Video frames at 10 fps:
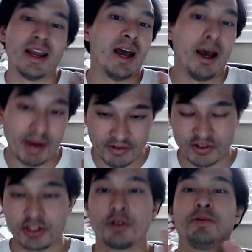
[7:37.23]
I'm Alpha
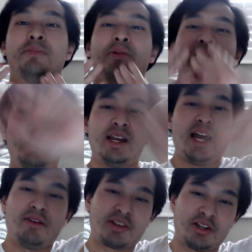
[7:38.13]
Zero, people.
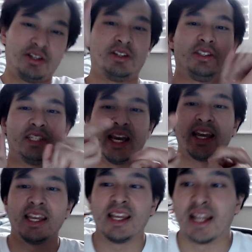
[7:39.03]
Have a good
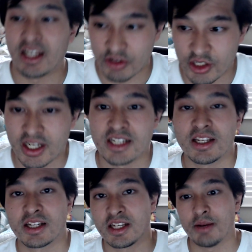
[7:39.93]
day, and I'll see you guys
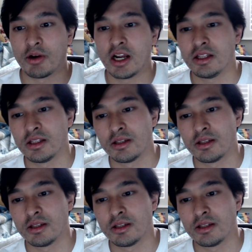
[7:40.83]
next time, alright?